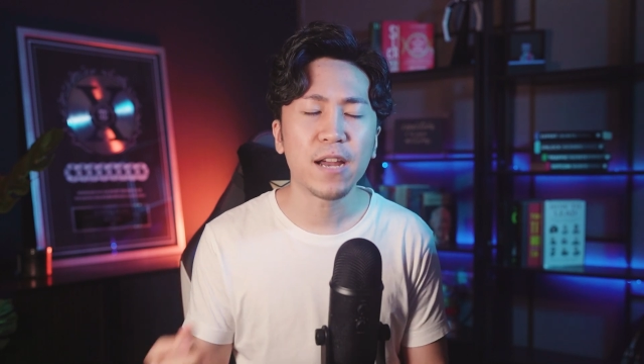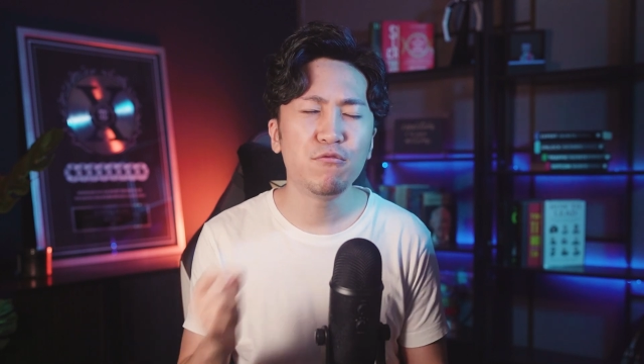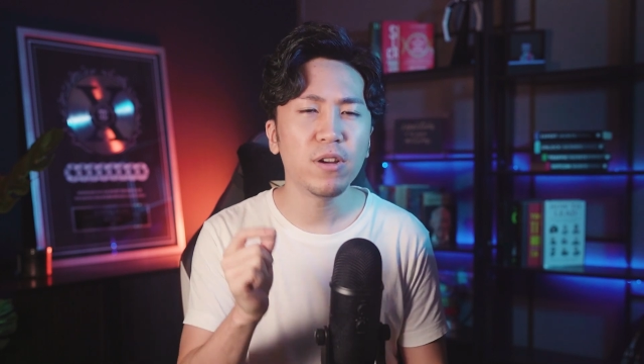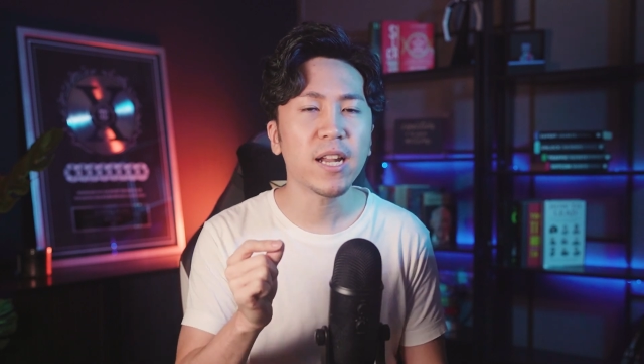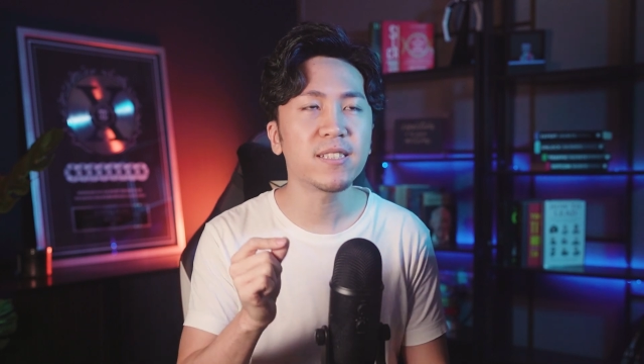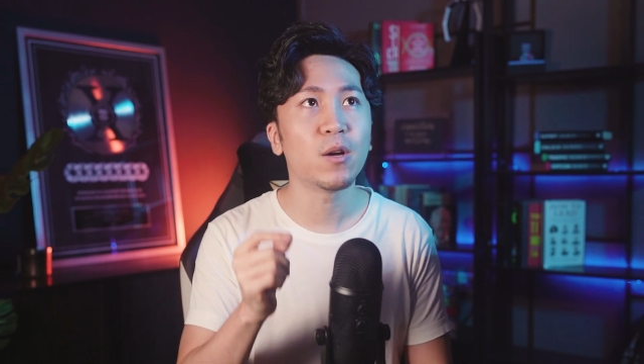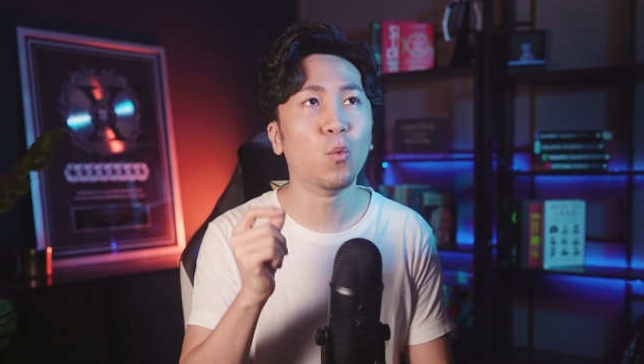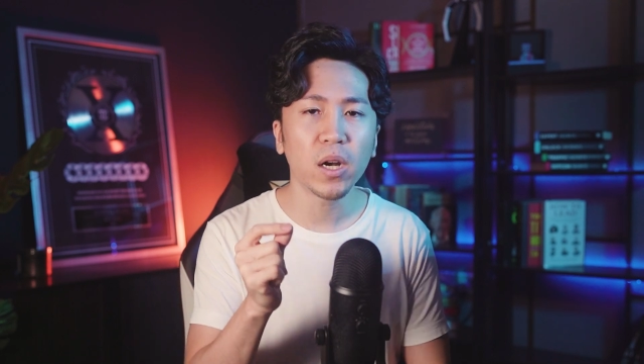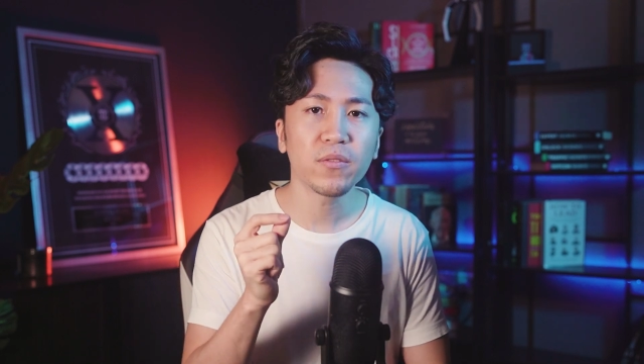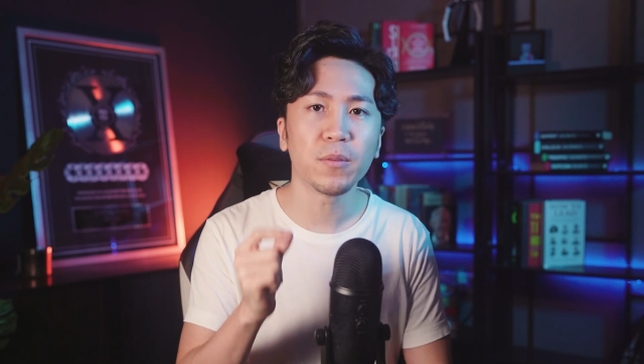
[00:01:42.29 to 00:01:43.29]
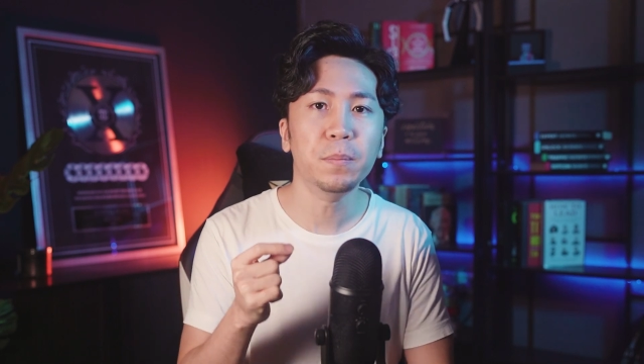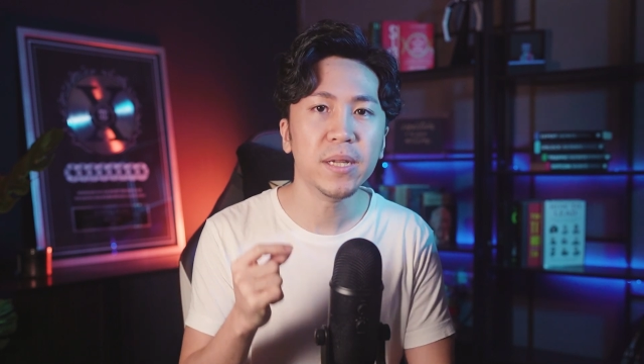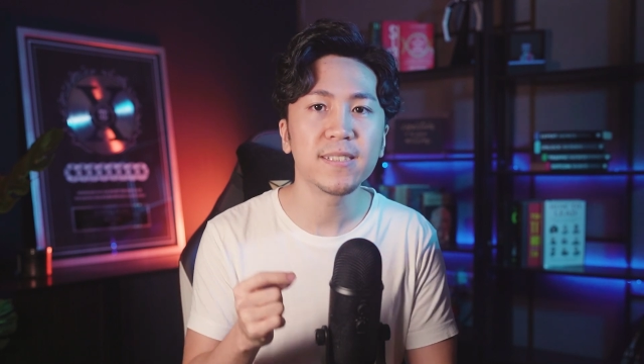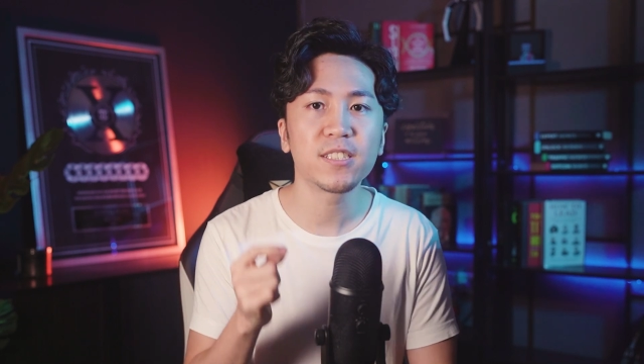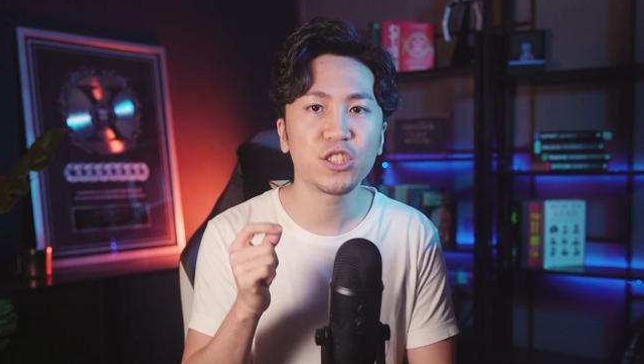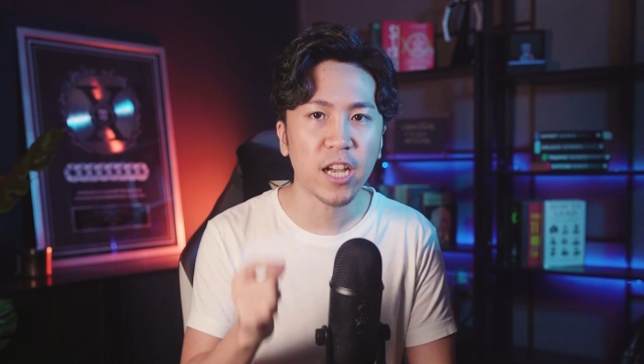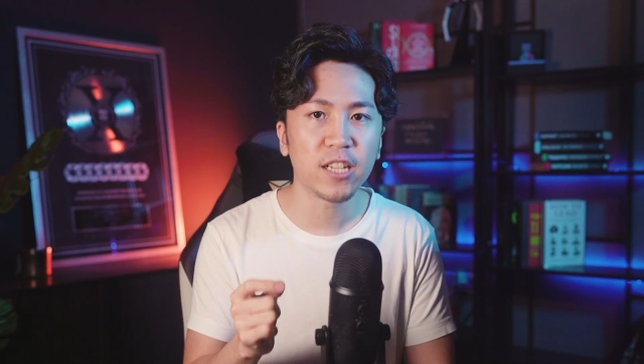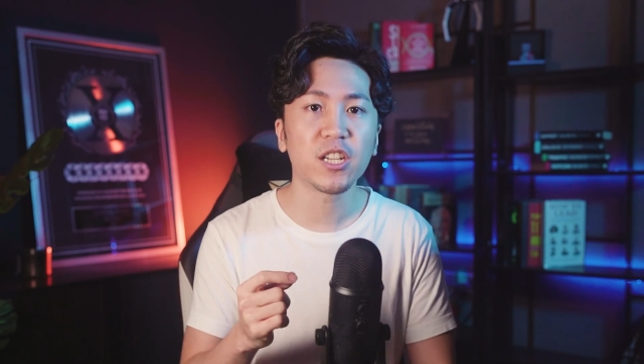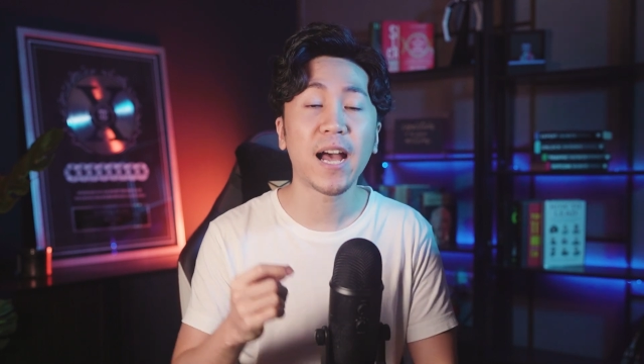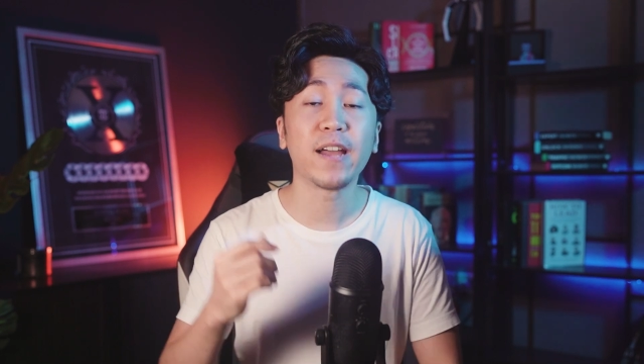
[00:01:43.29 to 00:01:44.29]
I realized that one of the biggest
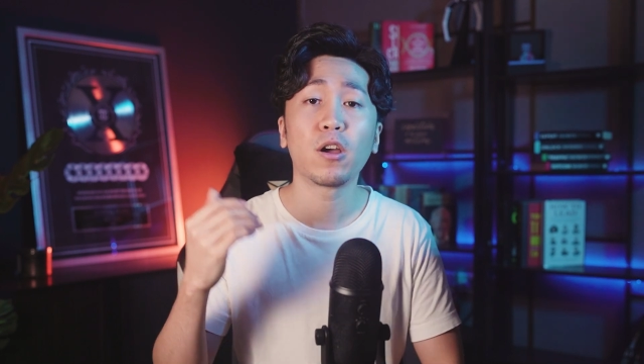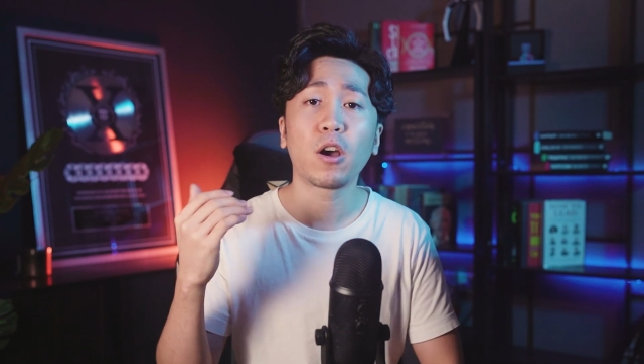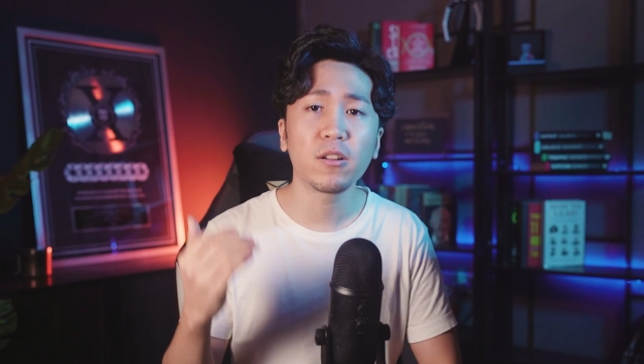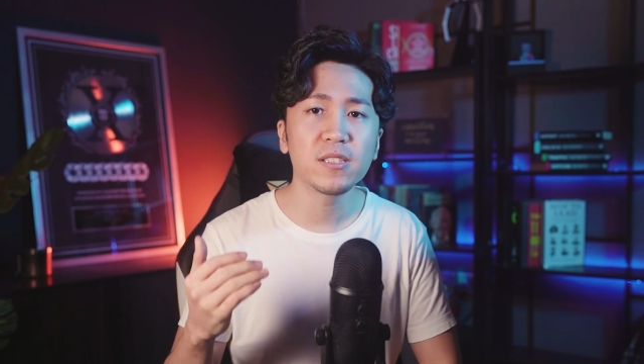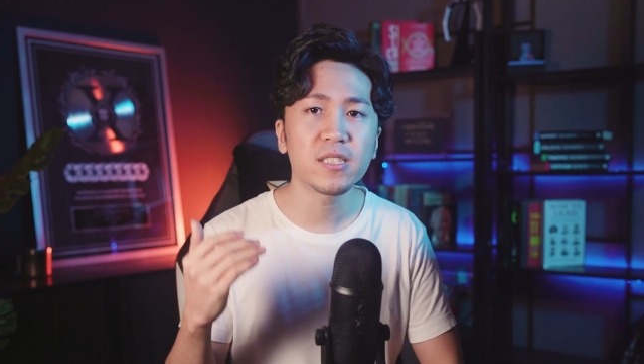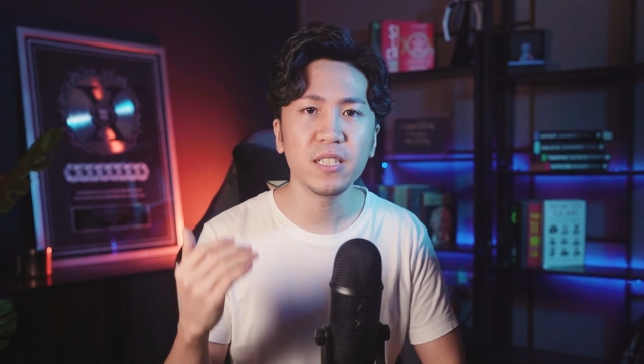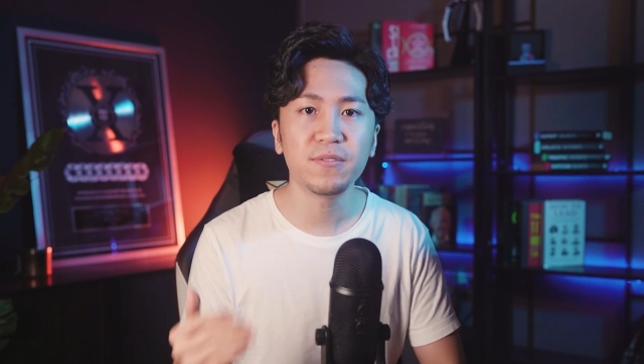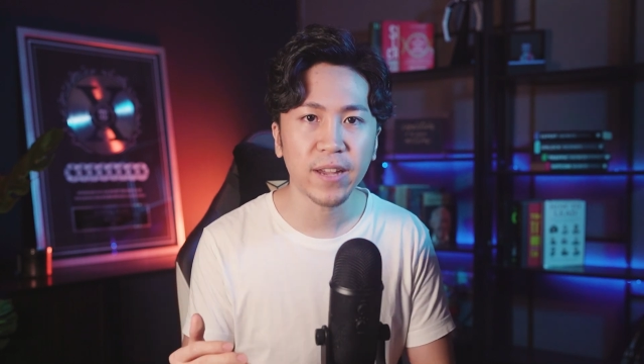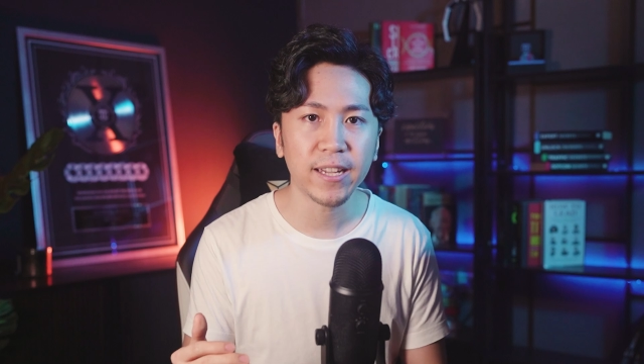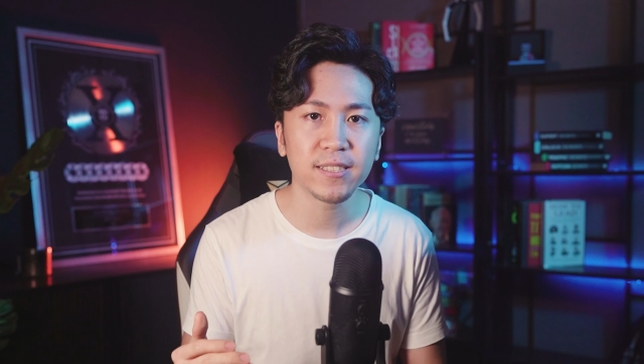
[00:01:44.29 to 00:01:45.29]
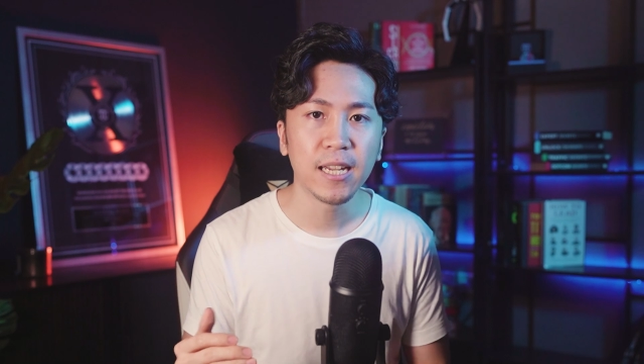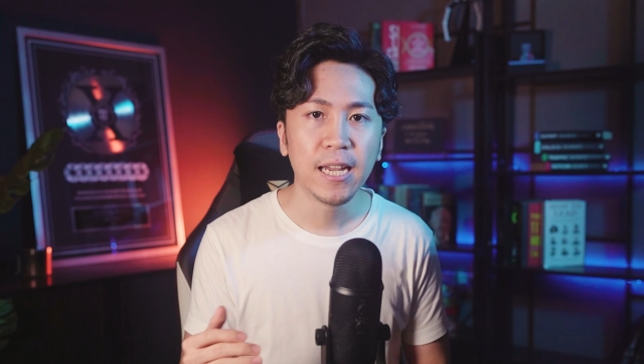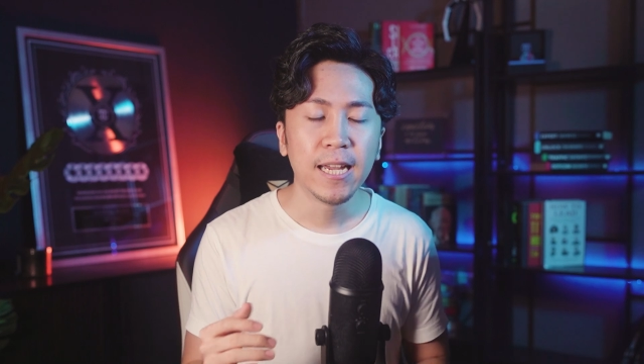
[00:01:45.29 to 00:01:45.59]
challenges I constantly face